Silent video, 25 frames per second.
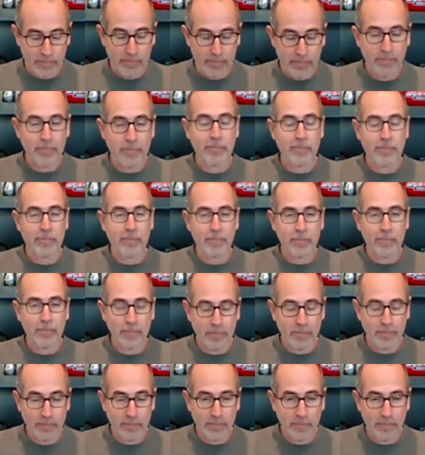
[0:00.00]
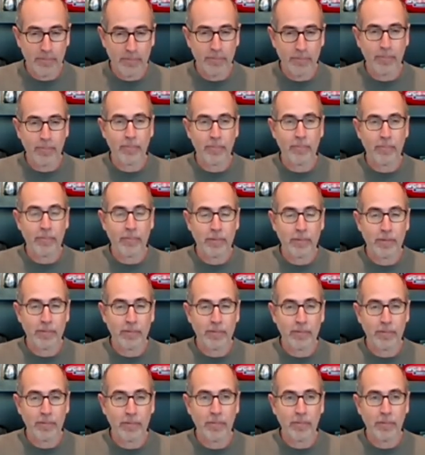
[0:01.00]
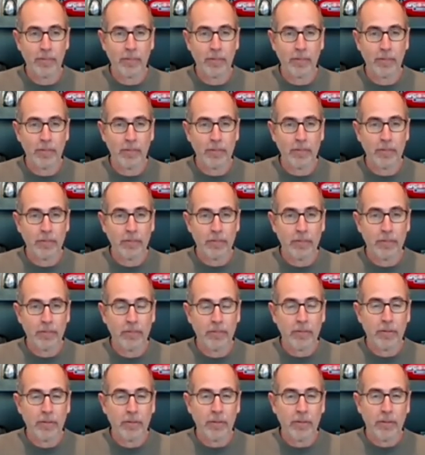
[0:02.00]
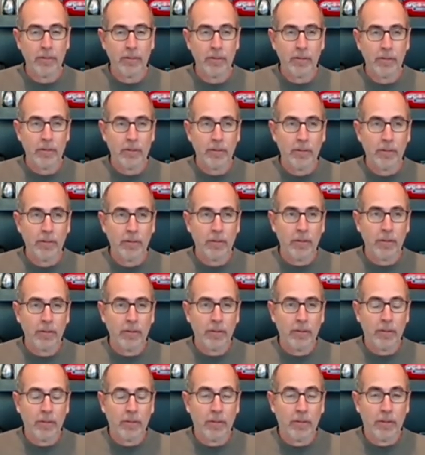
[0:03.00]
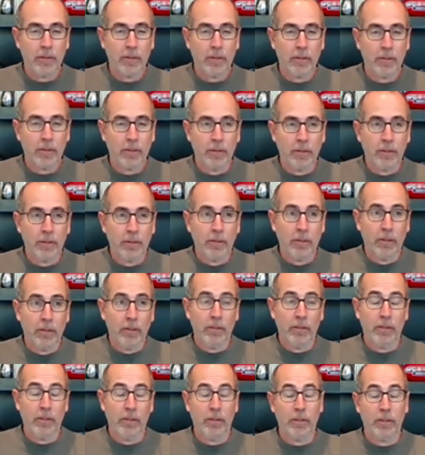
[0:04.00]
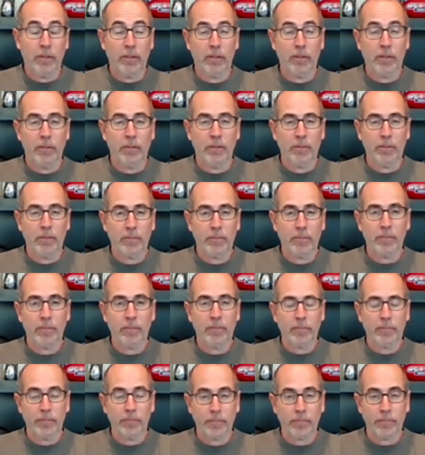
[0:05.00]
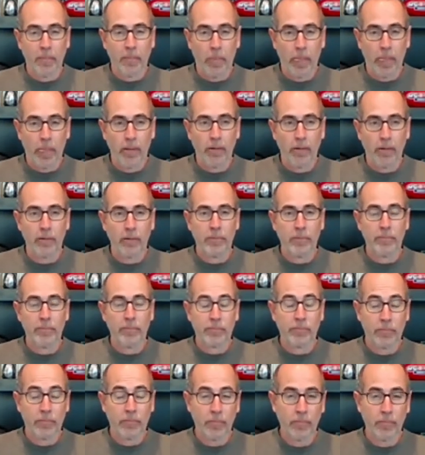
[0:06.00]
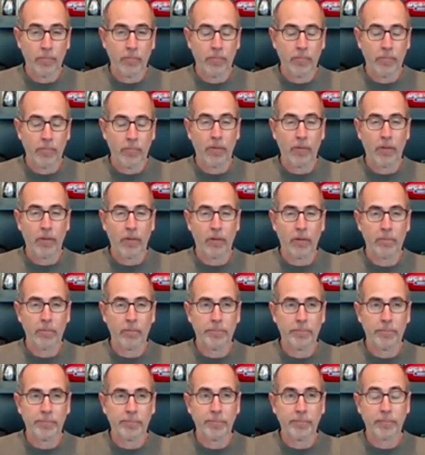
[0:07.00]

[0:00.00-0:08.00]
The person shown says nothing.